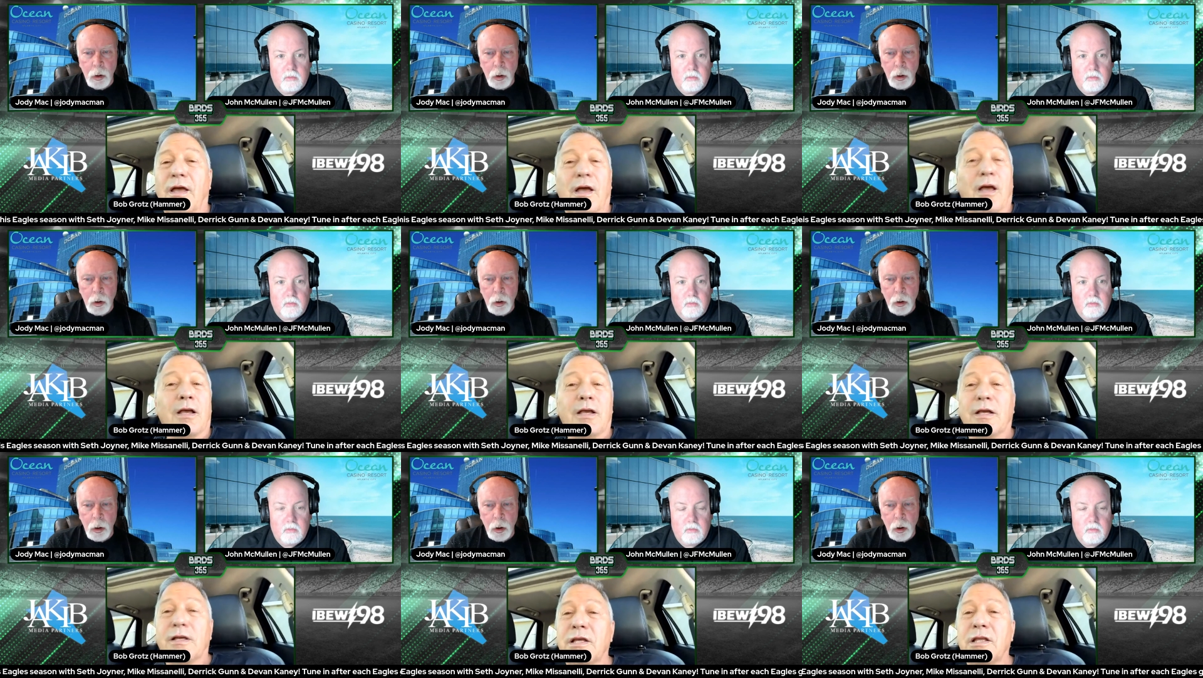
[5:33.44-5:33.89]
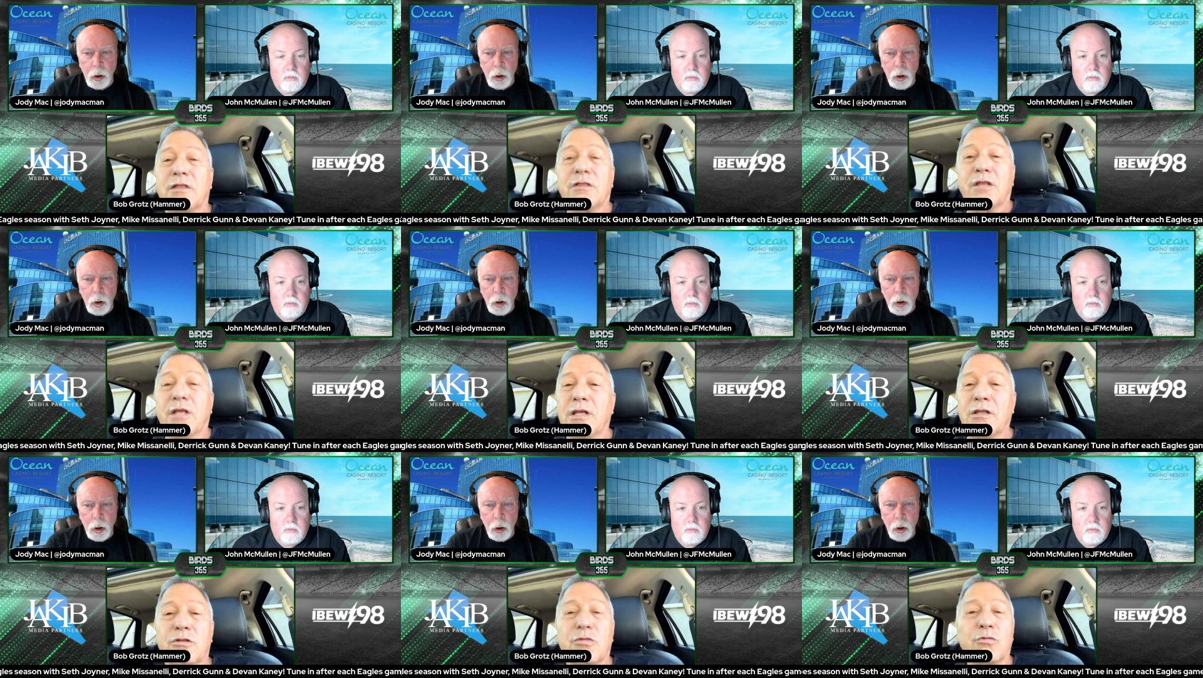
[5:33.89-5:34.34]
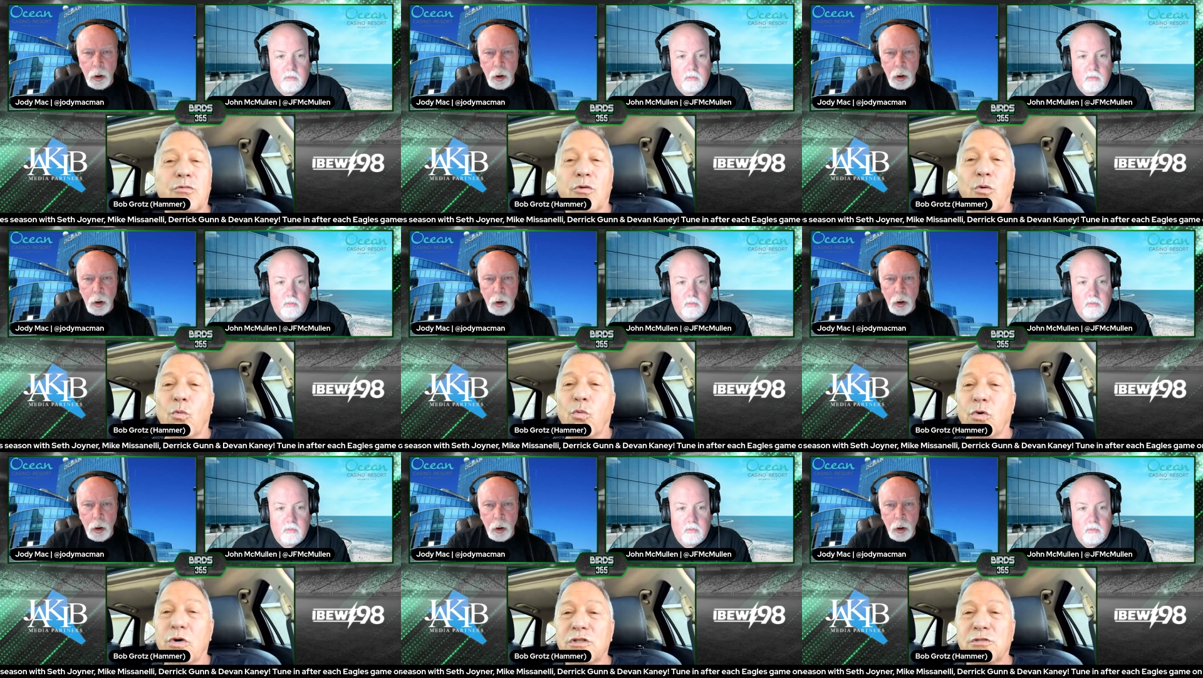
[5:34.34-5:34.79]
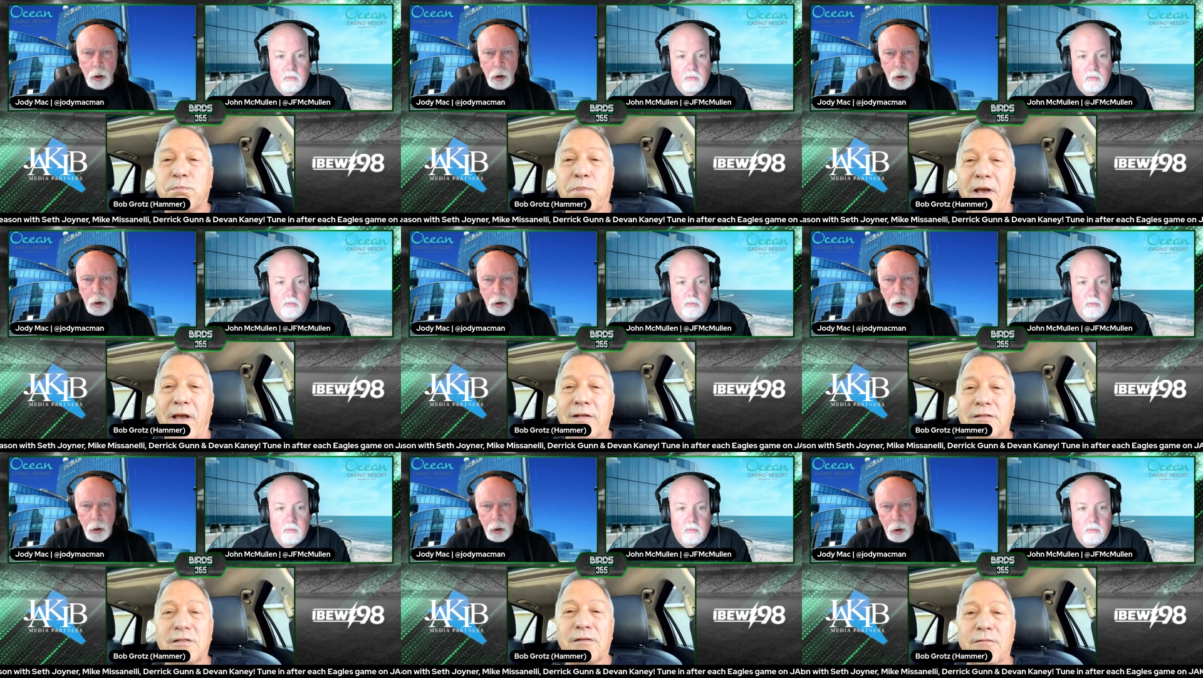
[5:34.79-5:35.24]
Speaker 1: he, he threw the worst
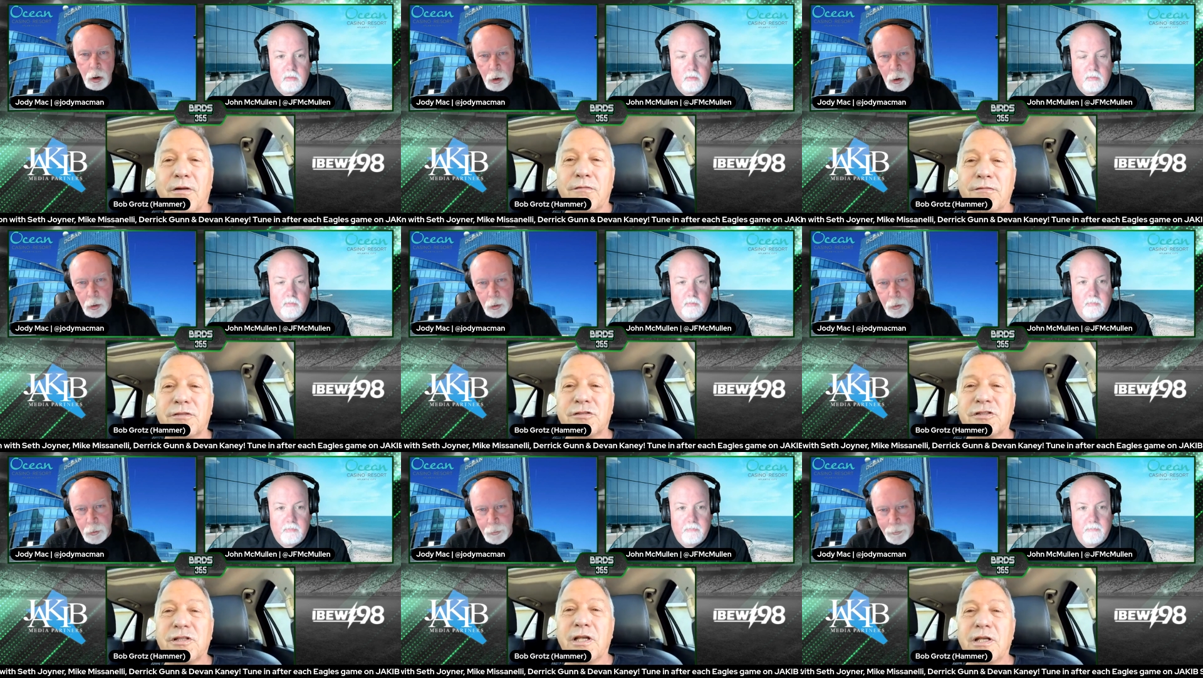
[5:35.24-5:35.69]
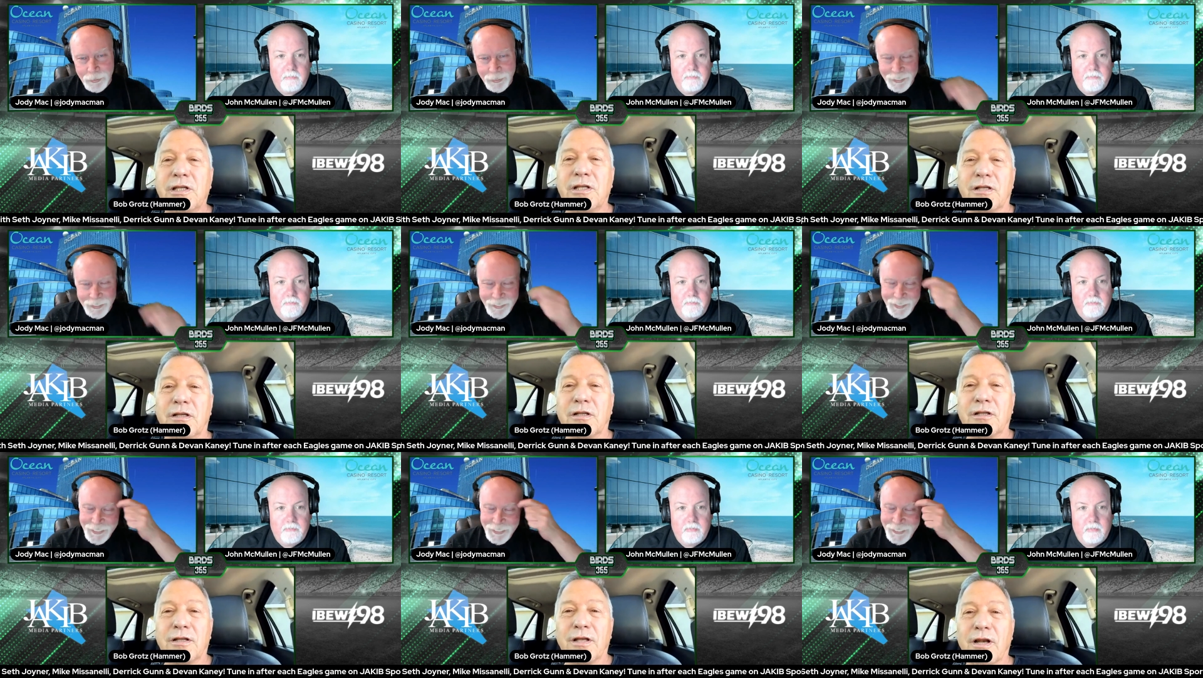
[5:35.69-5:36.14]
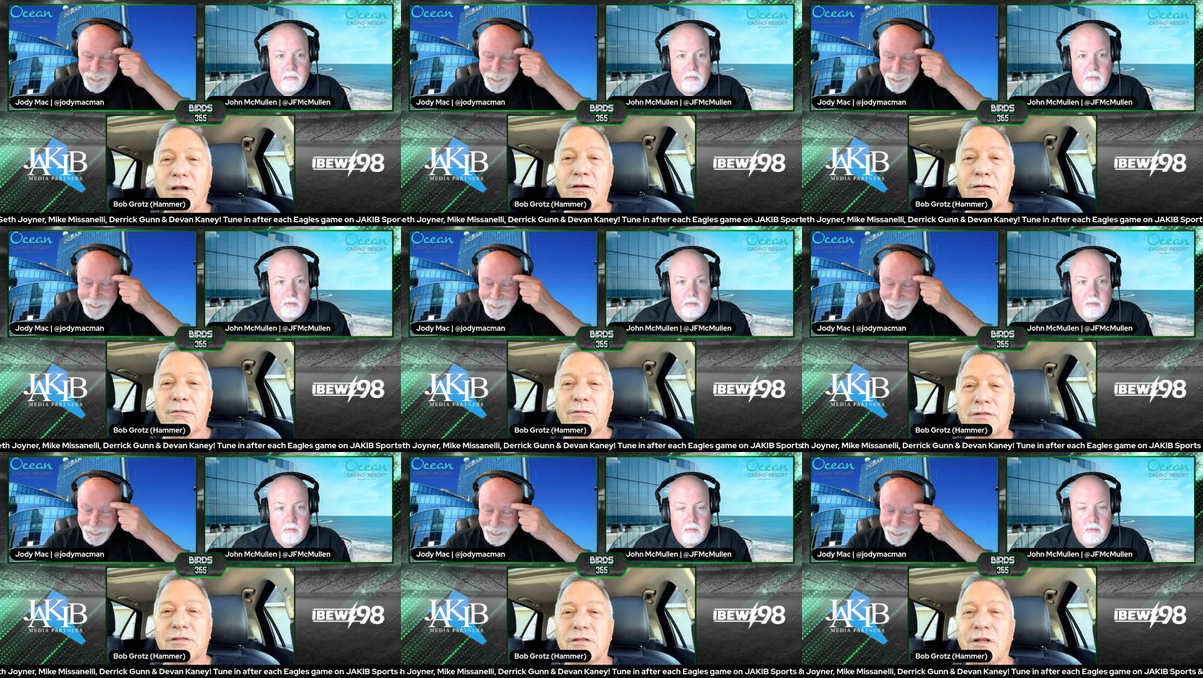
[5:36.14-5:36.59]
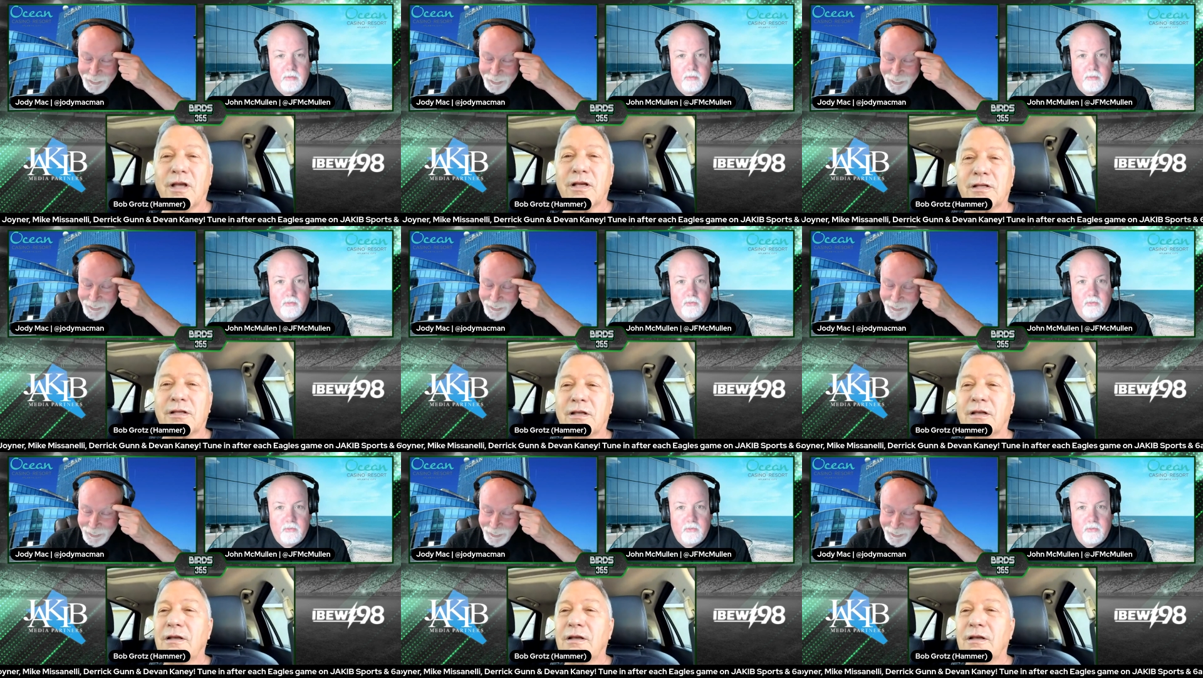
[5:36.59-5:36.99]
pass I've ever seen. You know, it's like